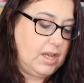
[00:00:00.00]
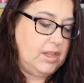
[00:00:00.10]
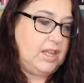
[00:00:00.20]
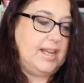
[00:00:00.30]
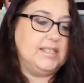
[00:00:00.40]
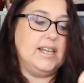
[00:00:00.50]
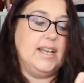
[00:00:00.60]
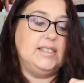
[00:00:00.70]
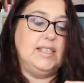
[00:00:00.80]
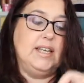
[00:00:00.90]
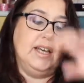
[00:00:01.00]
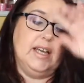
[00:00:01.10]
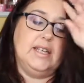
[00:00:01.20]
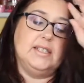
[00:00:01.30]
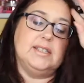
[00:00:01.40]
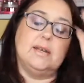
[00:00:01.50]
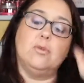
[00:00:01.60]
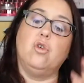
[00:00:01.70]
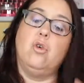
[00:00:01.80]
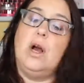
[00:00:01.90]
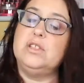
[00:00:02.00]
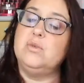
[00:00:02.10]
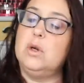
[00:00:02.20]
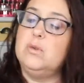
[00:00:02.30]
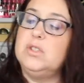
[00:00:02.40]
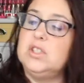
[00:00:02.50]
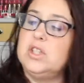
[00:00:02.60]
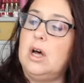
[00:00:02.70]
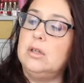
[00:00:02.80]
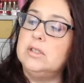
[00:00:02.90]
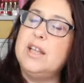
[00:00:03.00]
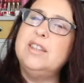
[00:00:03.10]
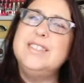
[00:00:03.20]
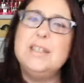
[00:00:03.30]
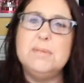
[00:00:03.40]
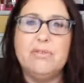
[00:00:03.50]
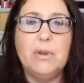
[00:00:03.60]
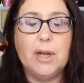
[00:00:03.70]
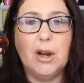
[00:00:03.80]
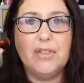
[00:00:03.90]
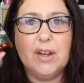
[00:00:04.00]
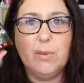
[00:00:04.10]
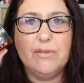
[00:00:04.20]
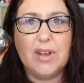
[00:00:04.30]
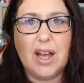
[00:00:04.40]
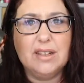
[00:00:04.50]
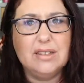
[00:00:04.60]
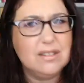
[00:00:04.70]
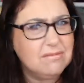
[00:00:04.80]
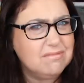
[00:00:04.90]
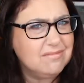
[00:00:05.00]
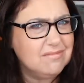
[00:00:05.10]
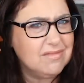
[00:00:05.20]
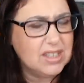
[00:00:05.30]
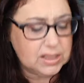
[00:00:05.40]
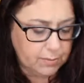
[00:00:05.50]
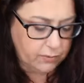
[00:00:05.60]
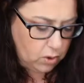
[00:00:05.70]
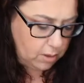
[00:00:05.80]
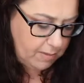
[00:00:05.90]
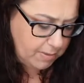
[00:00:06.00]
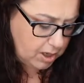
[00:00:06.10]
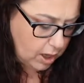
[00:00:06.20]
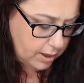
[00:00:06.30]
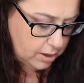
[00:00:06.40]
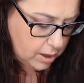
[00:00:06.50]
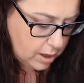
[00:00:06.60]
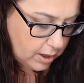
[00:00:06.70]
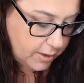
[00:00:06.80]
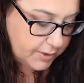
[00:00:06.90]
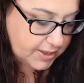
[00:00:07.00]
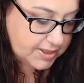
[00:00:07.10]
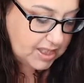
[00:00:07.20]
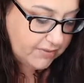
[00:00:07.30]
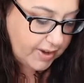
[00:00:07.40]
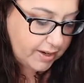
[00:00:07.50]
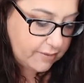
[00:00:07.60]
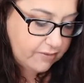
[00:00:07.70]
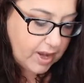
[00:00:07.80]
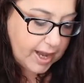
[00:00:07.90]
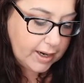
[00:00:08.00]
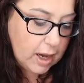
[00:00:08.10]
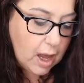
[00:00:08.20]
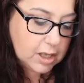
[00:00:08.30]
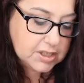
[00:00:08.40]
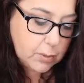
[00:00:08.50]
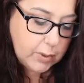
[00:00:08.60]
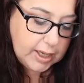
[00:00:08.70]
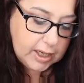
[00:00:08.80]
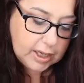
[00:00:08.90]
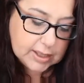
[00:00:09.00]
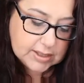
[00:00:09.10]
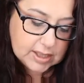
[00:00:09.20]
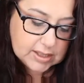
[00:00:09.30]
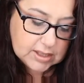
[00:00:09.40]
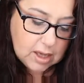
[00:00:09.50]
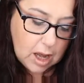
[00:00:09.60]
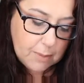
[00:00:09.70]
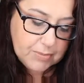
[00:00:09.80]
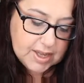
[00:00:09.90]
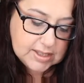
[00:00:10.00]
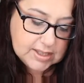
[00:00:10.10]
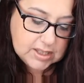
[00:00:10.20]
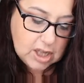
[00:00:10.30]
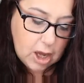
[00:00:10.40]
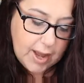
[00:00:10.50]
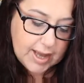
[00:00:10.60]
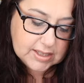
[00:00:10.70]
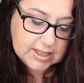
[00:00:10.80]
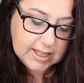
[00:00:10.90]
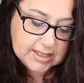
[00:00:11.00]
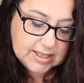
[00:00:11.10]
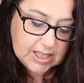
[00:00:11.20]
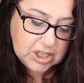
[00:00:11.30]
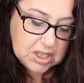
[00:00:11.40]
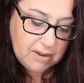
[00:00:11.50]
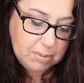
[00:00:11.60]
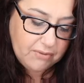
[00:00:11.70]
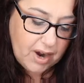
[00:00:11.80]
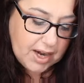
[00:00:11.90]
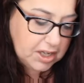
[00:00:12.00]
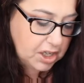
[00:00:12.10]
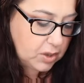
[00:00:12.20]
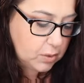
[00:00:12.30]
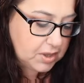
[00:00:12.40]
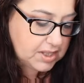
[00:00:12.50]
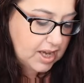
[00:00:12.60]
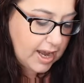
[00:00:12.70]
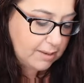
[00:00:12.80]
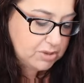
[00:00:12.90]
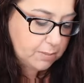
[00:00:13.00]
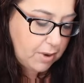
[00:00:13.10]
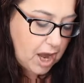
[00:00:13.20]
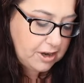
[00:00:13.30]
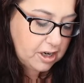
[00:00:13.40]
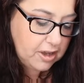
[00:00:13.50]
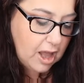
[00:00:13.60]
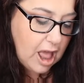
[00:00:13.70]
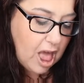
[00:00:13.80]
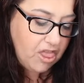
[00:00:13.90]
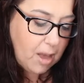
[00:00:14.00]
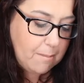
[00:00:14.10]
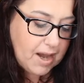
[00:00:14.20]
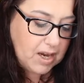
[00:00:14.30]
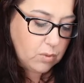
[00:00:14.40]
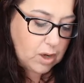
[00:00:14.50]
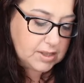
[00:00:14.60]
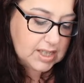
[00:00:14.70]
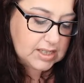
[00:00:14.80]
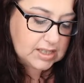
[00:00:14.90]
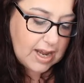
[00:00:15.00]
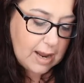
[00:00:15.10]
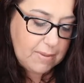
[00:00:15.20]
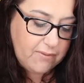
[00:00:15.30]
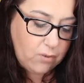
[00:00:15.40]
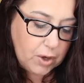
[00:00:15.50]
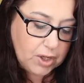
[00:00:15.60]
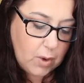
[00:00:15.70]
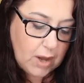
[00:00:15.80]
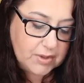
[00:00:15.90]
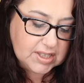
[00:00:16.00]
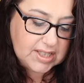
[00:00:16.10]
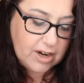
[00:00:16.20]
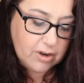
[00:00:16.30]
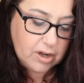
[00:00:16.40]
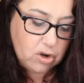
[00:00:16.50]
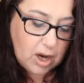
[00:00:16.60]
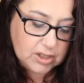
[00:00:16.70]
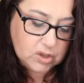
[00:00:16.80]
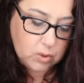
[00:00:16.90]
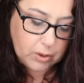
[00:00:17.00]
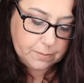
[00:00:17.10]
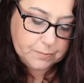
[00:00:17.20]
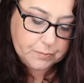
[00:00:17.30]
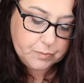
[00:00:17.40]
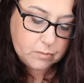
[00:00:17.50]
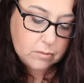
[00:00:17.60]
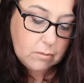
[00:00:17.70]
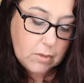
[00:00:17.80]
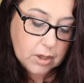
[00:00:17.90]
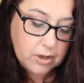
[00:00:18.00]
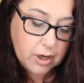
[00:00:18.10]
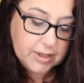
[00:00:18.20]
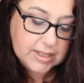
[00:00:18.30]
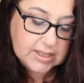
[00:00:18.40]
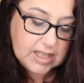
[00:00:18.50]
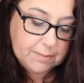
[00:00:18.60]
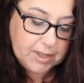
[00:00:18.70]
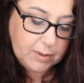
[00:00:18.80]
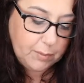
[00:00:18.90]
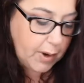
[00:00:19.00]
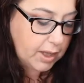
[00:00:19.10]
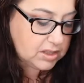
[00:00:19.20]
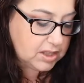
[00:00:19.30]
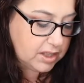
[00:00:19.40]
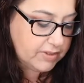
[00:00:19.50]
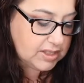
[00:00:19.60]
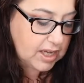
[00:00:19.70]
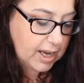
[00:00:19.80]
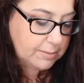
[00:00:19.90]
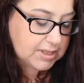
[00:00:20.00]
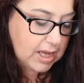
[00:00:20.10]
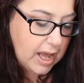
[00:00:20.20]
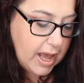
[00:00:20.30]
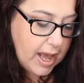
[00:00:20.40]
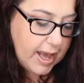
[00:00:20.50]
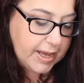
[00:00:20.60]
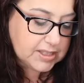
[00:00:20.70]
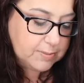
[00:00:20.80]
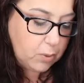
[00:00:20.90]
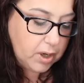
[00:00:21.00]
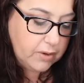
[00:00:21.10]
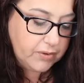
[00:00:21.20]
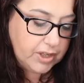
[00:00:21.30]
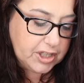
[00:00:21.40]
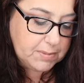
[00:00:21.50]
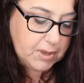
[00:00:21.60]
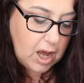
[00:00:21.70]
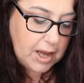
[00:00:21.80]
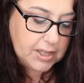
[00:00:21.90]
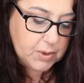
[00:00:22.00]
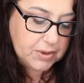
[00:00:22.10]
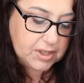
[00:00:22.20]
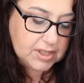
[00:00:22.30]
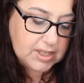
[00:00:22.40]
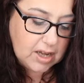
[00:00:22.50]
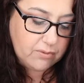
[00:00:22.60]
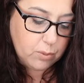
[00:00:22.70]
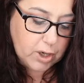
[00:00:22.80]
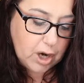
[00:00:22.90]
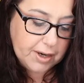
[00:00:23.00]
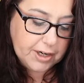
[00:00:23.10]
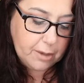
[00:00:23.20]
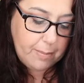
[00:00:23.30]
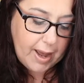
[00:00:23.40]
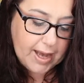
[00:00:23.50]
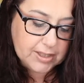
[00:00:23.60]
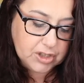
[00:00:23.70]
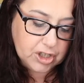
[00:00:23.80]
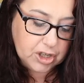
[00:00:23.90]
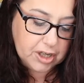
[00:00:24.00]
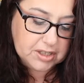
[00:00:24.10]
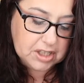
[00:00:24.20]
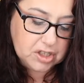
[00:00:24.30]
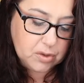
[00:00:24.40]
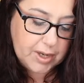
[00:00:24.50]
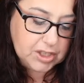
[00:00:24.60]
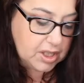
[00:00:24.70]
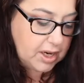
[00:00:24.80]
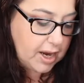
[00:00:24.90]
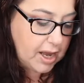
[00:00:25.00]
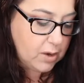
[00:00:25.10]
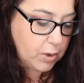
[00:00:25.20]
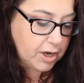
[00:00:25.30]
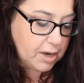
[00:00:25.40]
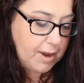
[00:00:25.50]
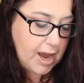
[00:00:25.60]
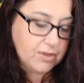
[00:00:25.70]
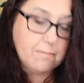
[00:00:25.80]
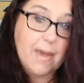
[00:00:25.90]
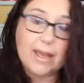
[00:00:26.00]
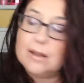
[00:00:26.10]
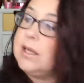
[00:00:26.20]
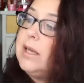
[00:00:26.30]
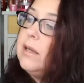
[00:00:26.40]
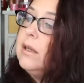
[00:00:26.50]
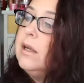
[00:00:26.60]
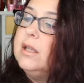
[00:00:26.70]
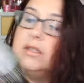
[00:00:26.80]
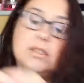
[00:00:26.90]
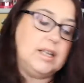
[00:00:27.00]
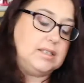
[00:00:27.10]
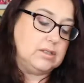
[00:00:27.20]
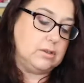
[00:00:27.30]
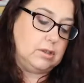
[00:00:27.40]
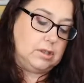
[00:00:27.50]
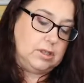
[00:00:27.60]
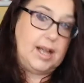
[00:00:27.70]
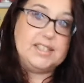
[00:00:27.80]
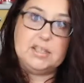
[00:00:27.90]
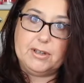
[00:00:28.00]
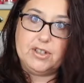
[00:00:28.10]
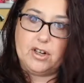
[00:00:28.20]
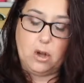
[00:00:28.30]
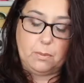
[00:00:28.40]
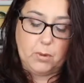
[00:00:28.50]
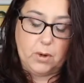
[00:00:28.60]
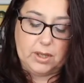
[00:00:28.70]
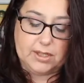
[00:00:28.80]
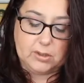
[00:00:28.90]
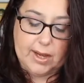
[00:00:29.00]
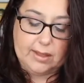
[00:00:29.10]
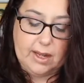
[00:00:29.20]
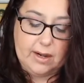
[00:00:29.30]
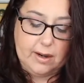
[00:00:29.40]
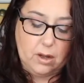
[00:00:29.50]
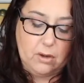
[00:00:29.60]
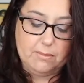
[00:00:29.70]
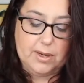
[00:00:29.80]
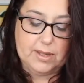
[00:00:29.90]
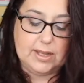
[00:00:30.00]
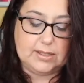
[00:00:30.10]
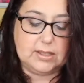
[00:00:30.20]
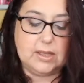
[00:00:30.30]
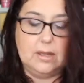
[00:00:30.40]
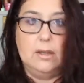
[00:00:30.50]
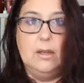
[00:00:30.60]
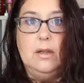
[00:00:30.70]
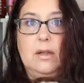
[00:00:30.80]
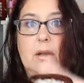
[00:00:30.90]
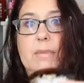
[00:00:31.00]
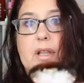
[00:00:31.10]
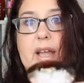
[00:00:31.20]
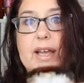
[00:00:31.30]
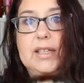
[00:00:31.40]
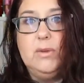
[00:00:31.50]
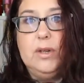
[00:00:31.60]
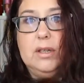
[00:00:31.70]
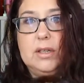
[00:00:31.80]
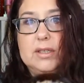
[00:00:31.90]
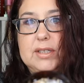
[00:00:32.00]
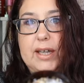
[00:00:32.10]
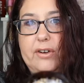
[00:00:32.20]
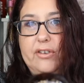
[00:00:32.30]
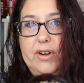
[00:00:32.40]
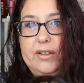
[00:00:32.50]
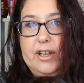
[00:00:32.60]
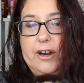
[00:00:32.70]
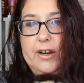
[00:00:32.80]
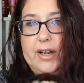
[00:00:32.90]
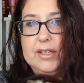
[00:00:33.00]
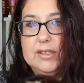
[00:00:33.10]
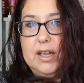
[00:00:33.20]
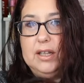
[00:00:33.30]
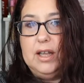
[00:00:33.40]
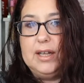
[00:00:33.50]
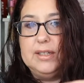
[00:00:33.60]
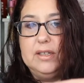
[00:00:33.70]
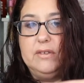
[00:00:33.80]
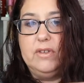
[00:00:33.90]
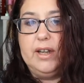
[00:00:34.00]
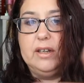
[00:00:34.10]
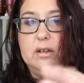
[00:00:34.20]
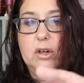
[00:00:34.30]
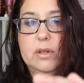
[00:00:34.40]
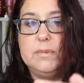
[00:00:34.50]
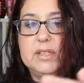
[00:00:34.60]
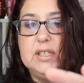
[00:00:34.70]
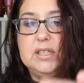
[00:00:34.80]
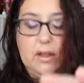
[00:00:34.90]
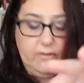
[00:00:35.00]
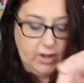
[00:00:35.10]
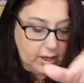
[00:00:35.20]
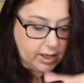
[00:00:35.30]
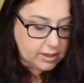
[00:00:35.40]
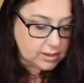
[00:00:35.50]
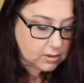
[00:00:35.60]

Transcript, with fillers: And the next thing I see is some Crossroads Salt. That seems familiar. I think we've gotten this before, maybe not. Let's see if I can find. So we, it says, um, this salt has the intention of providing you the time to ponder the many roads that stand before you on the sacred crossroad. During these deeply relative times, it's important for you to be honest with yourself regarding your past, your current situation, and where your path may lead. So that's cool. The last time I tried to open one of these away, I landed it all over my desk. But that is what it looks like right there. It's got lots of like herbs and stuff in it.